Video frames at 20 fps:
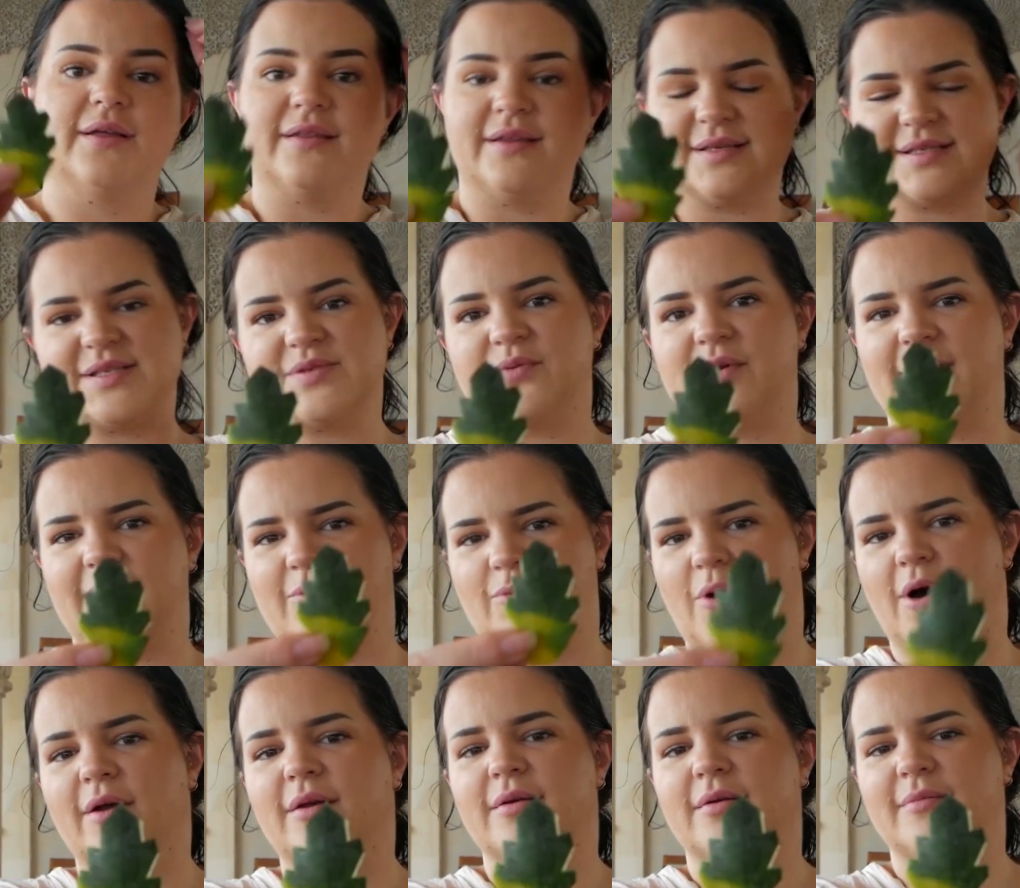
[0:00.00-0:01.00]
this is what I
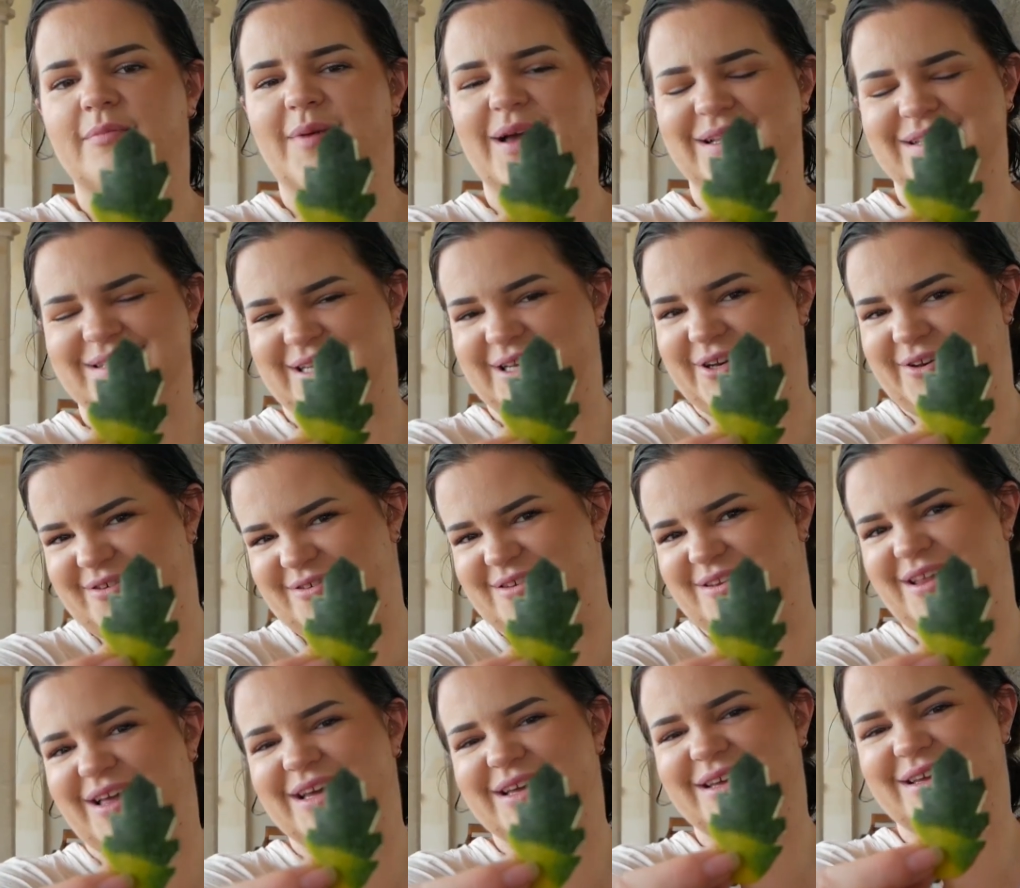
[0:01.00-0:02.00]
want mine to look
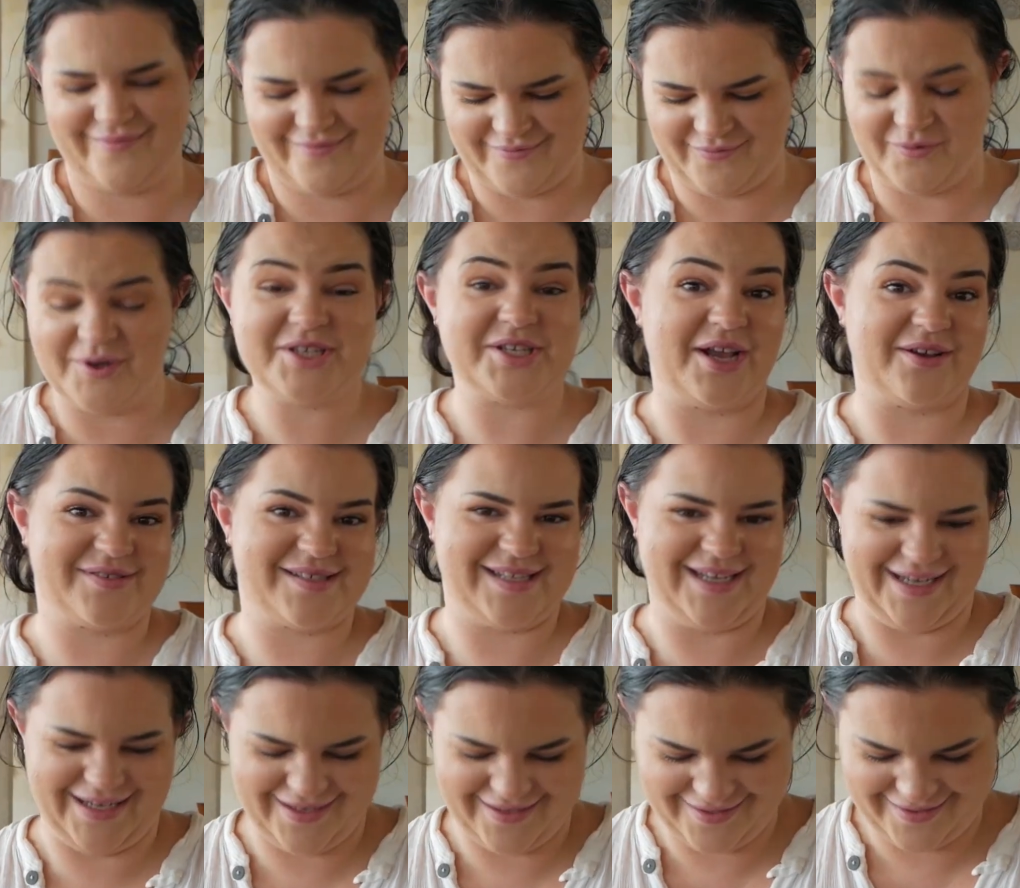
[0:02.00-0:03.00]
like. We shall
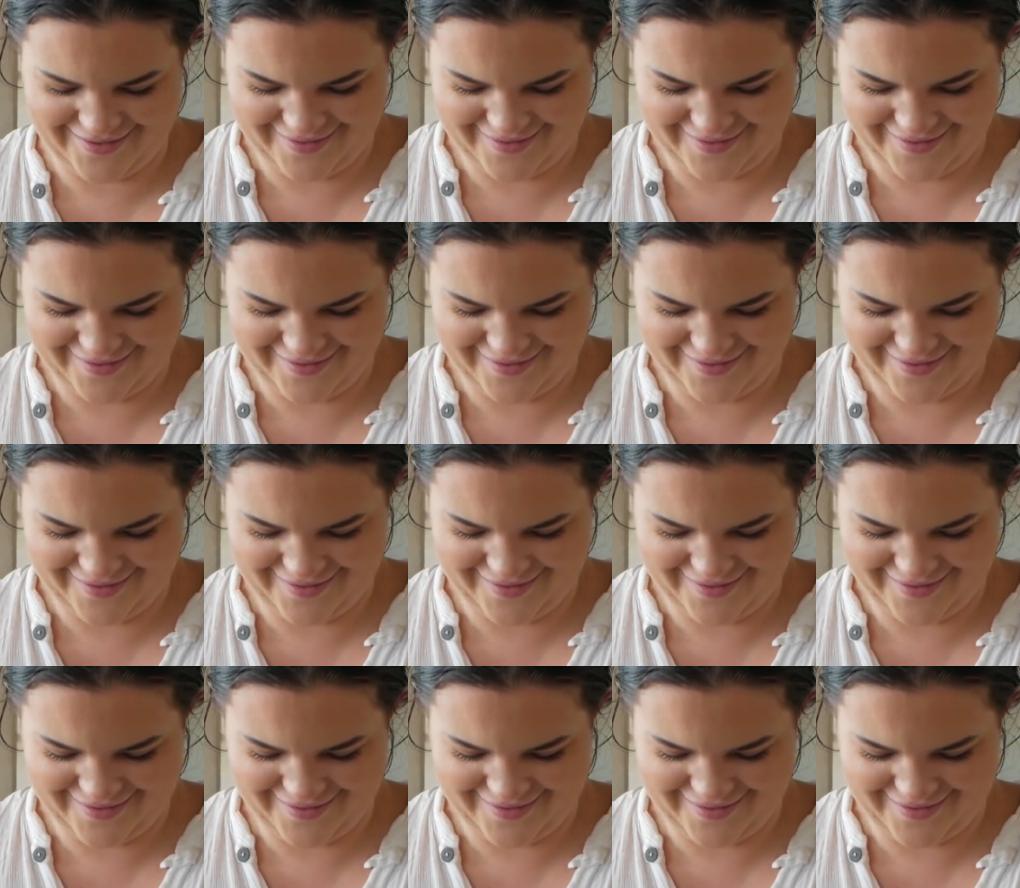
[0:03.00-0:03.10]
see.